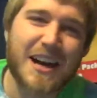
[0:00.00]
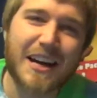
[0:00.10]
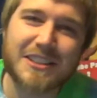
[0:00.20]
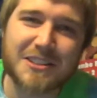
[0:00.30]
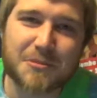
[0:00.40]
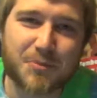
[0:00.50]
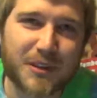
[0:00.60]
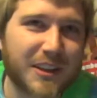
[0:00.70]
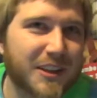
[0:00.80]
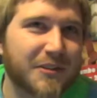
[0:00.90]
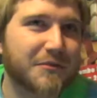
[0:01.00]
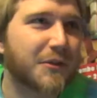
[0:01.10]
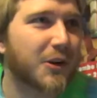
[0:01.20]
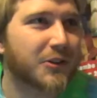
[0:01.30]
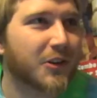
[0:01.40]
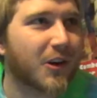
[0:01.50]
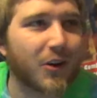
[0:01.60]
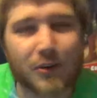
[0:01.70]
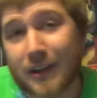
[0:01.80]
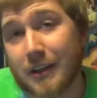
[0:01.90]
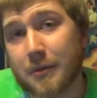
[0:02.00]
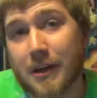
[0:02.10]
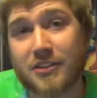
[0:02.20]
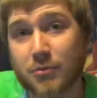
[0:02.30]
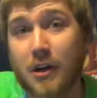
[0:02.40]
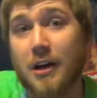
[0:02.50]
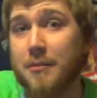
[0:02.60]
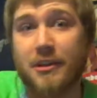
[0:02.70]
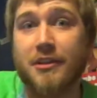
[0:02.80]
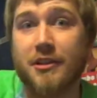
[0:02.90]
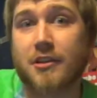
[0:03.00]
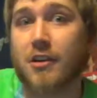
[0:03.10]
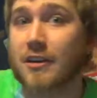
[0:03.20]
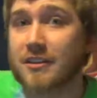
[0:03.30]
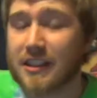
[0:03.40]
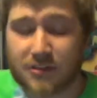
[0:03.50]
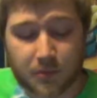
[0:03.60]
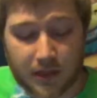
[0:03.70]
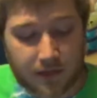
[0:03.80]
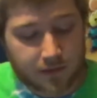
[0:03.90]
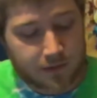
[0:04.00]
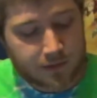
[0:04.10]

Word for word: I just completely fucked all that up. I swear I'm a good guitarist. I swear.